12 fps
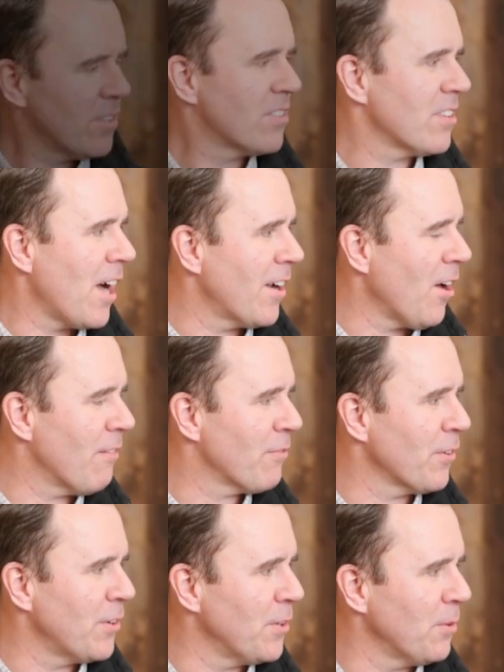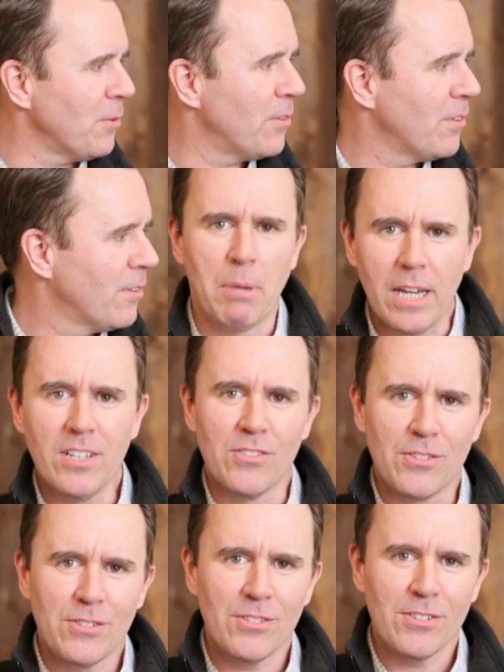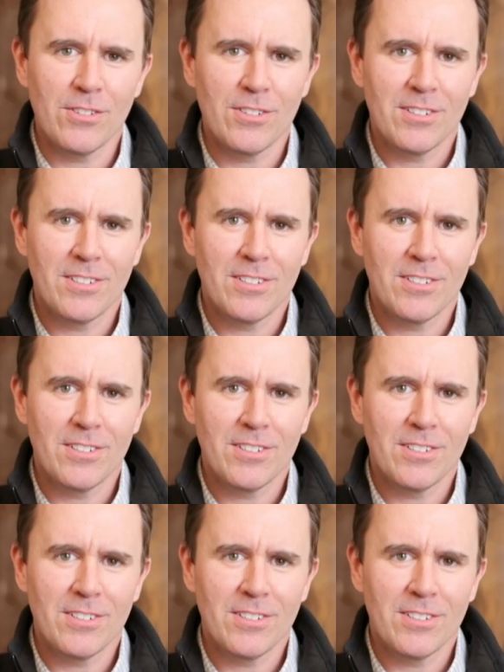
good sign off for news? Peace.